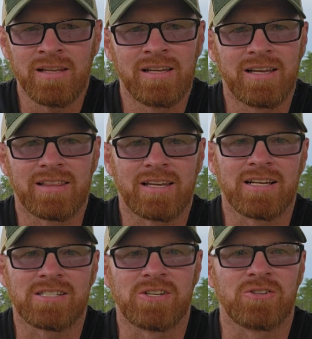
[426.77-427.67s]
Get the kids
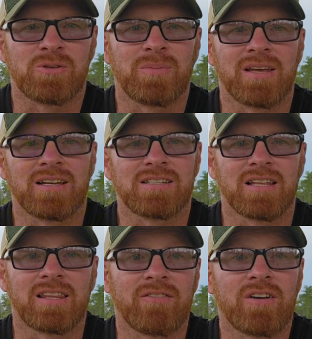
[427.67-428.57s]
to do some things that
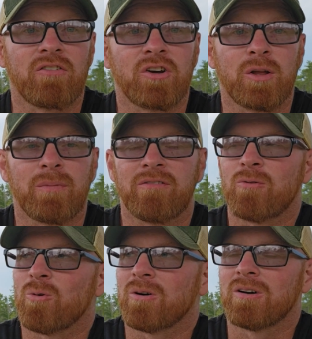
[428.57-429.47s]
they've never done
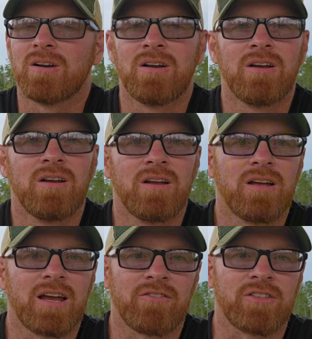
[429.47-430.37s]
before,
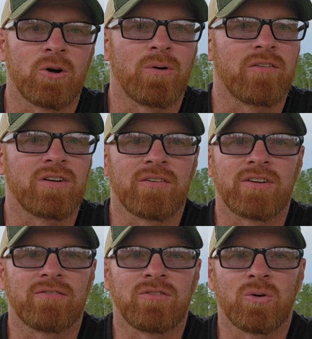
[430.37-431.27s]
even though we've lived
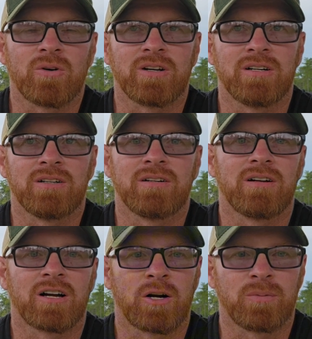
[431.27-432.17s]
in Florida a
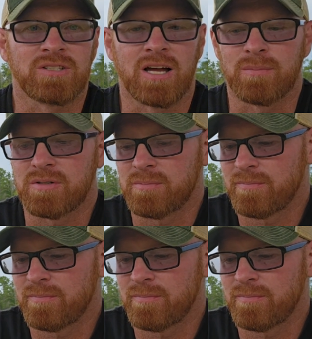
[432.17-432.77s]
couple times.